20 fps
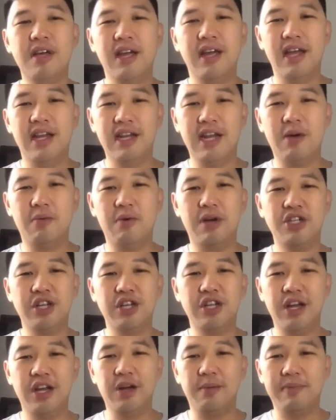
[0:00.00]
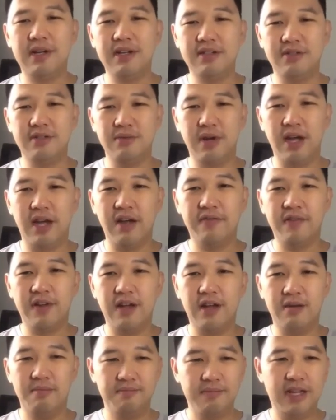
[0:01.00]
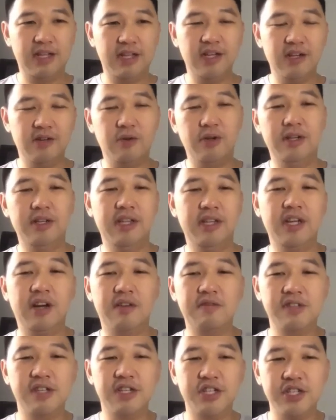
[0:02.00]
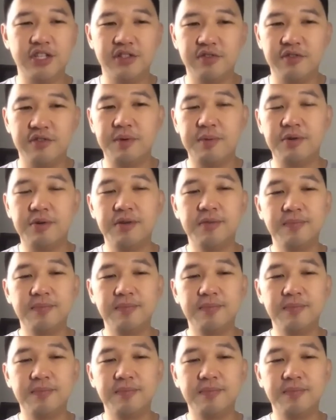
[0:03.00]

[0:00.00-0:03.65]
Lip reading: And that will actually help us to have better quality conversations with people.